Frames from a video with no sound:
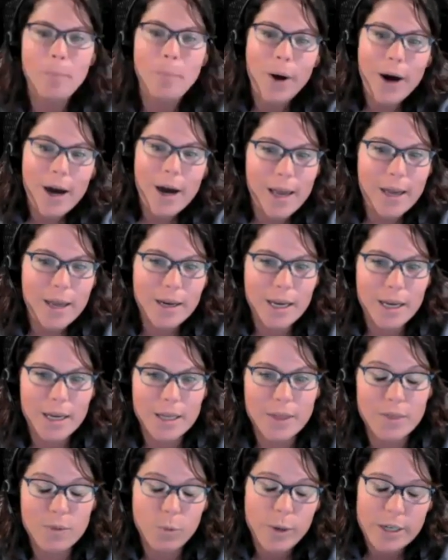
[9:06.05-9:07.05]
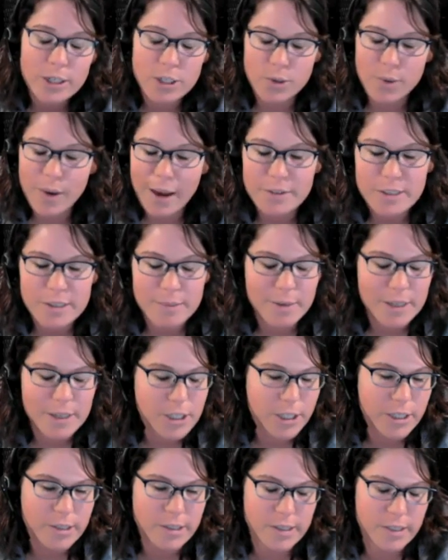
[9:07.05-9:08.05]
But we do have some
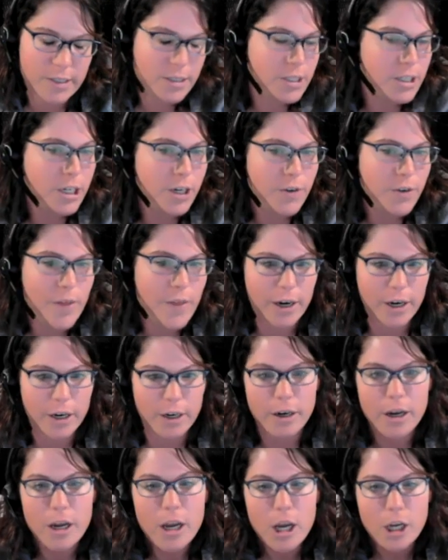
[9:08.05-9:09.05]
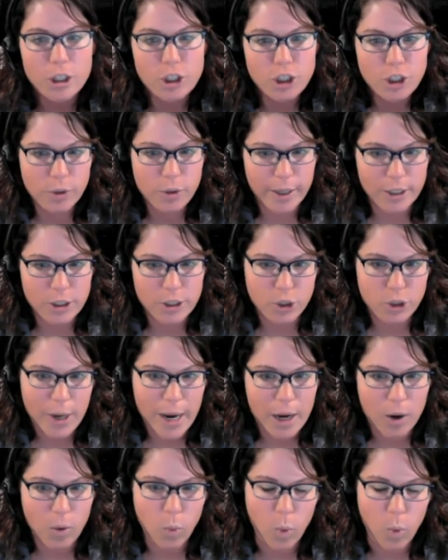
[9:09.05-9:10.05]
interns this year that are doing
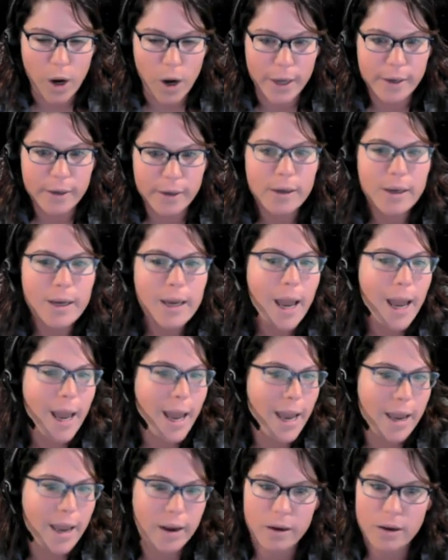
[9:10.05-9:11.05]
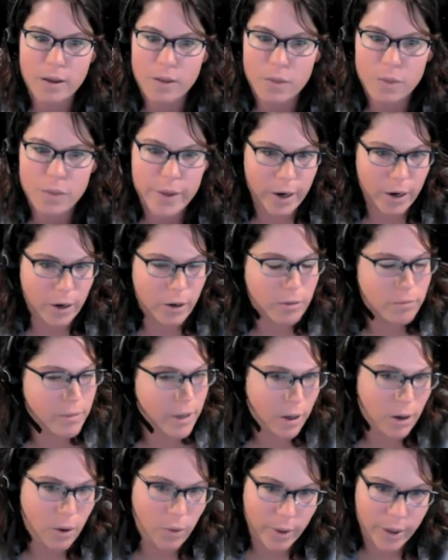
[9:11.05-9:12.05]
track one and they're
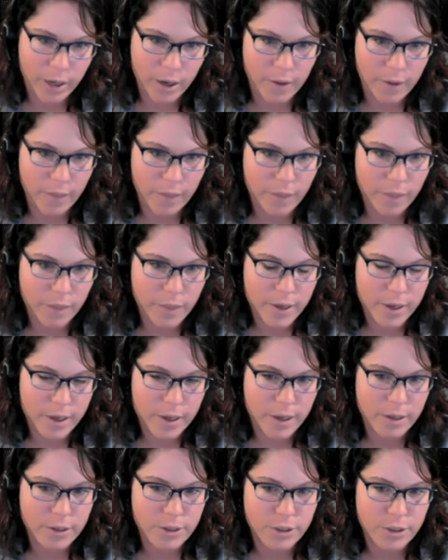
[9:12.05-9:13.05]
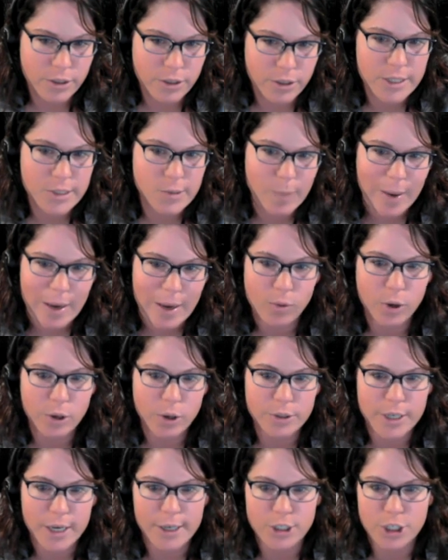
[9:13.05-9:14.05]
they're going on the doing the spain
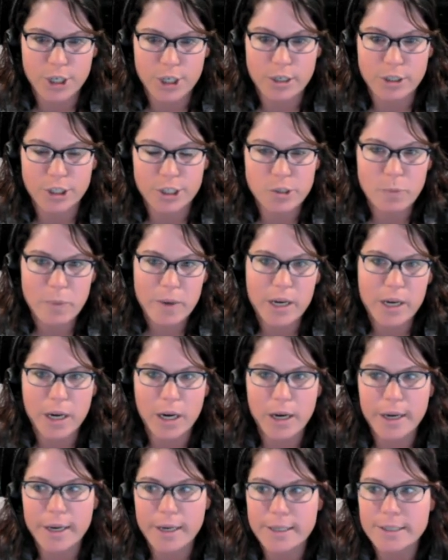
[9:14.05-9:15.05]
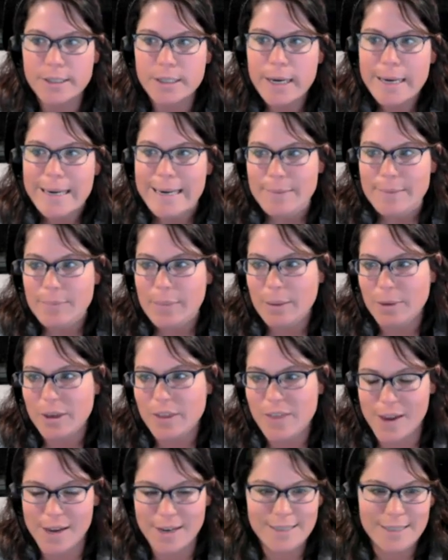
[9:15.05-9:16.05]
rotation just because maybe
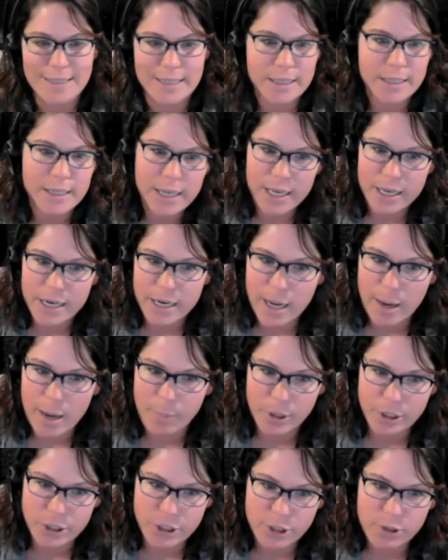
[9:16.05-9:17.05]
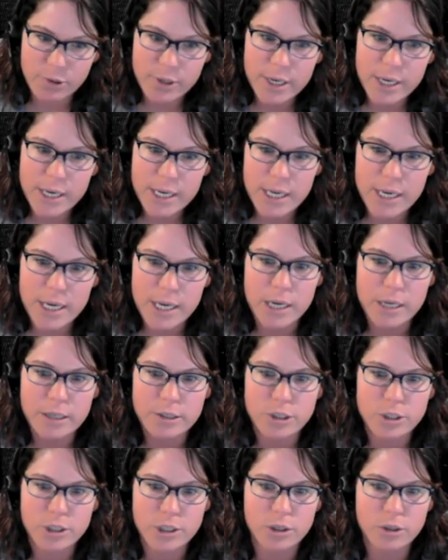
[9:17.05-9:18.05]
they didn't get an opportunity
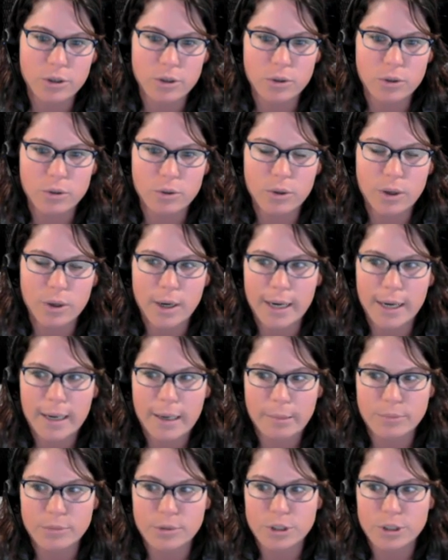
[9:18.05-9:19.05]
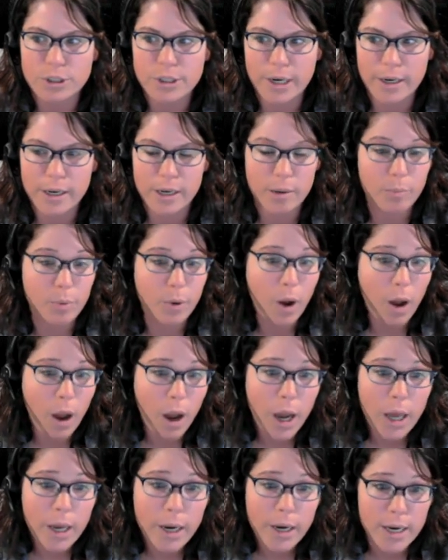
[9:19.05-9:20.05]
to um, study
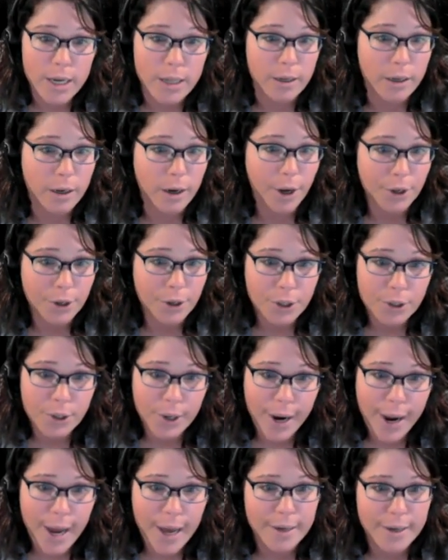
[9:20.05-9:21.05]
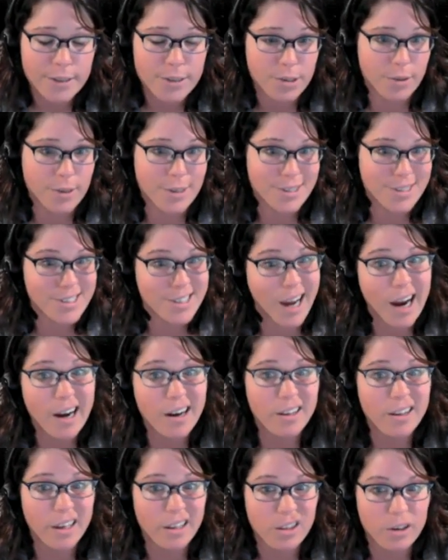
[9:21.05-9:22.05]
abroad in their undergrad and so this is kind
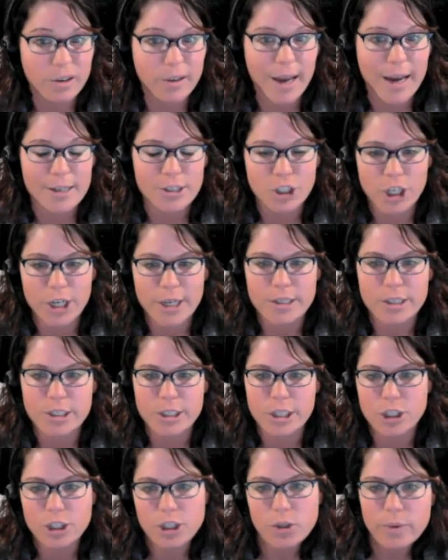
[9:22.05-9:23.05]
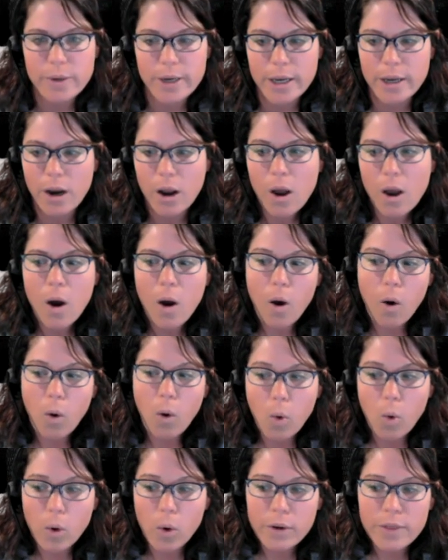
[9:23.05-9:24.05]
of like their last chance to do it
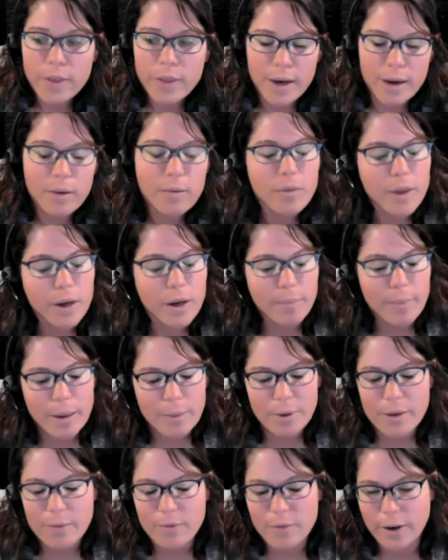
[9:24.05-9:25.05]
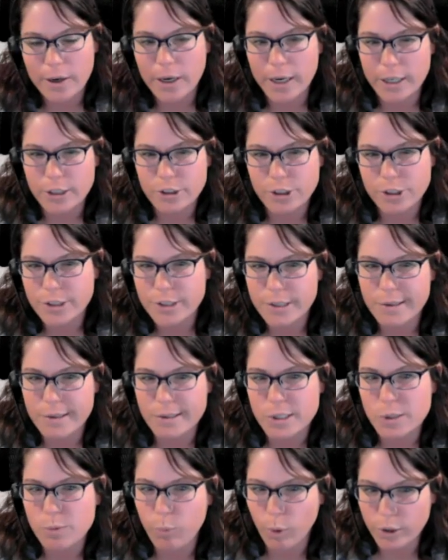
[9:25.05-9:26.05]
or they they're maybe very interested in
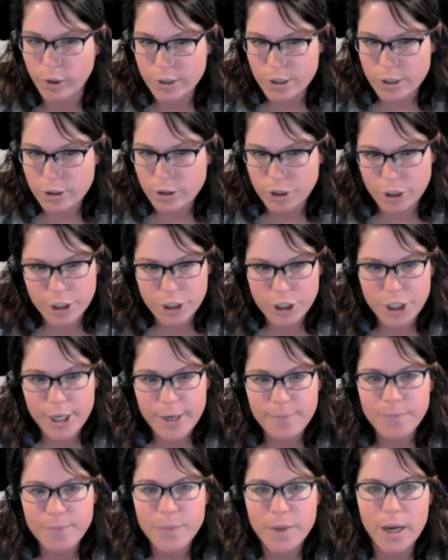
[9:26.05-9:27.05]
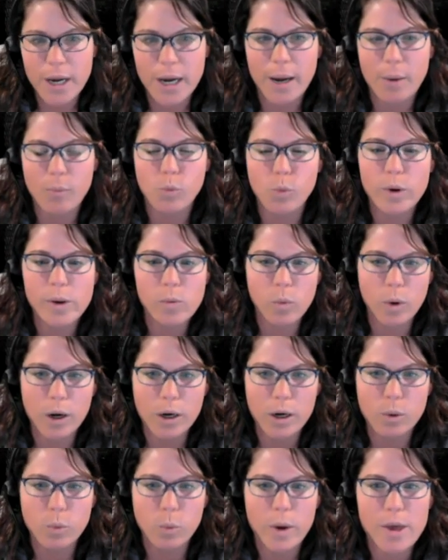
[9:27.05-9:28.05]
sports nutrition um, we
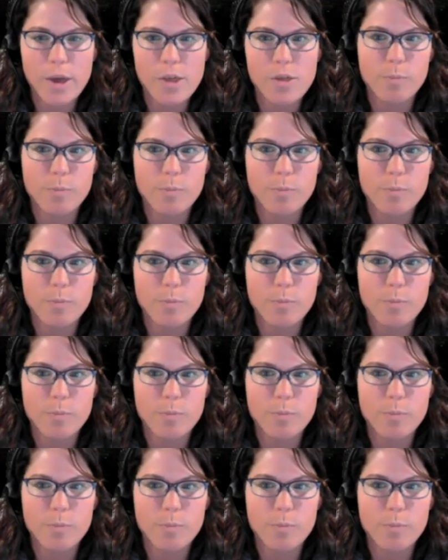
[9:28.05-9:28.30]
work with